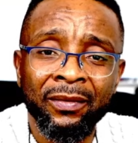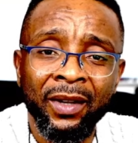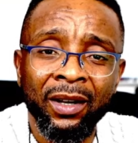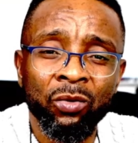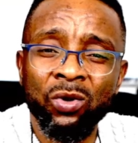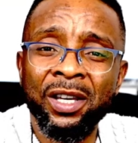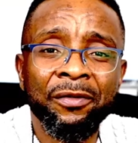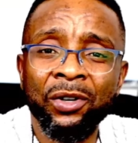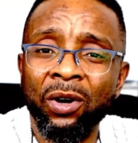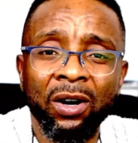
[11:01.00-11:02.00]
We'll give
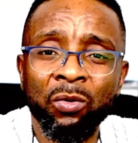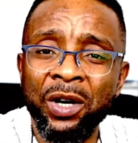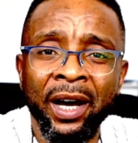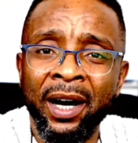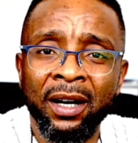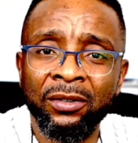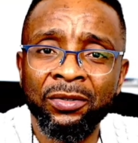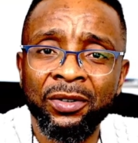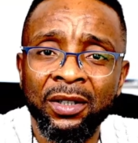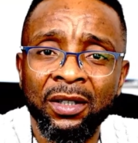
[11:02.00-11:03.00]
you all we have,
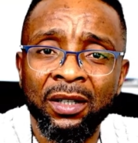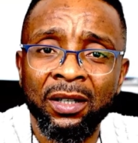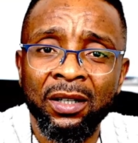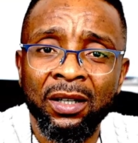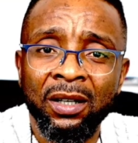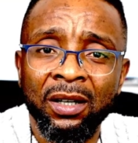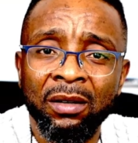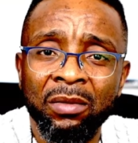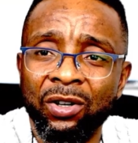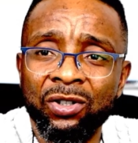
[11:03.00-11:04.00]

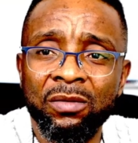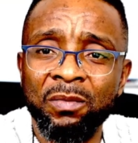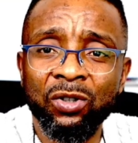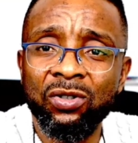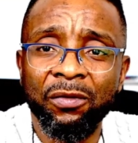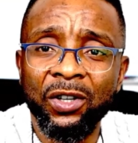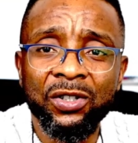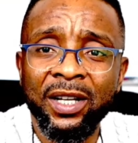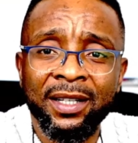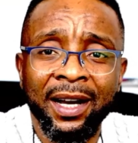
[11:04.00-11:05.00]
because most of
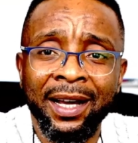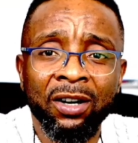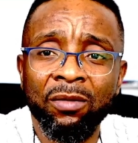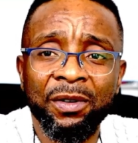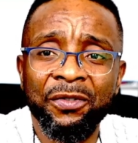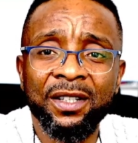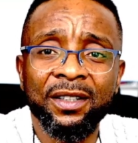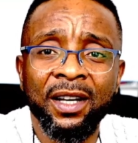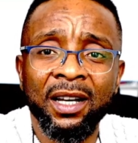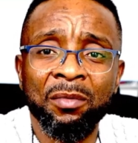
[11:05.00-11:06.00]
us that cannot be
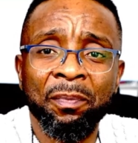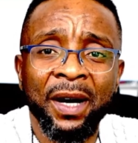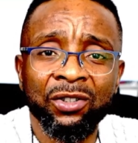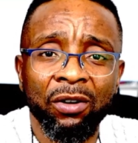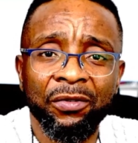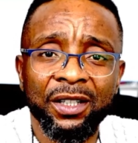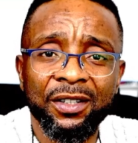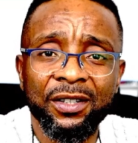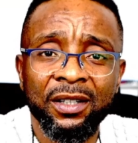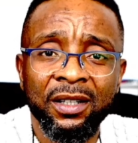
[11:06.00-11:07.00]
physically be part of it.